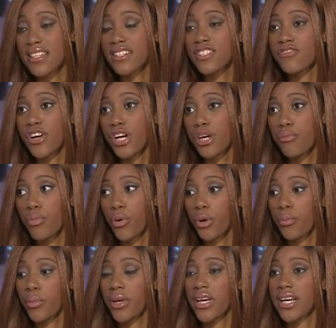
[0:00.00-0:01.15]
it's very
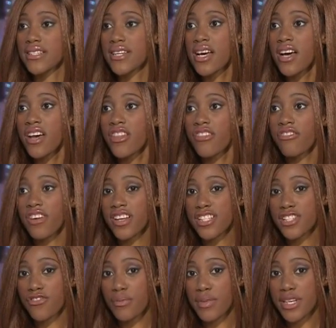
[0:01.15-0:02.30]
important because the
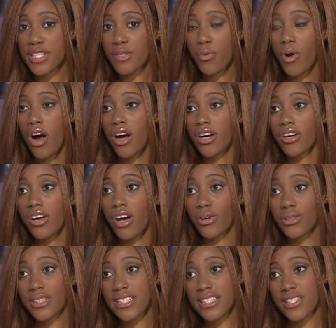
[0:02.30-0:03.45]
funds from this walk, not
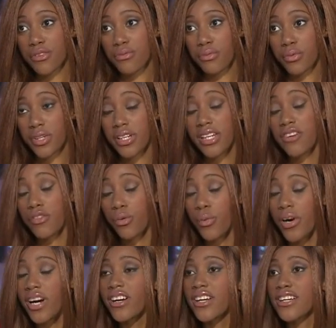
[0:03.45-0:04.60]
only does it give
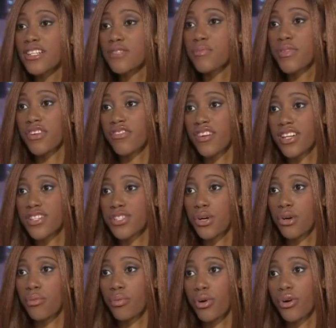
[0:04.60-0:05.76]
awareness, but the funds go
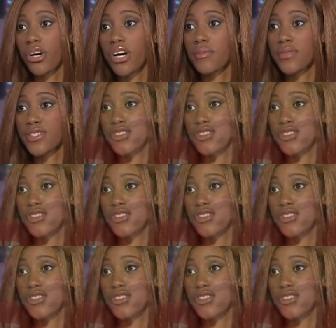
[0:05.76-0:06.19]
to program and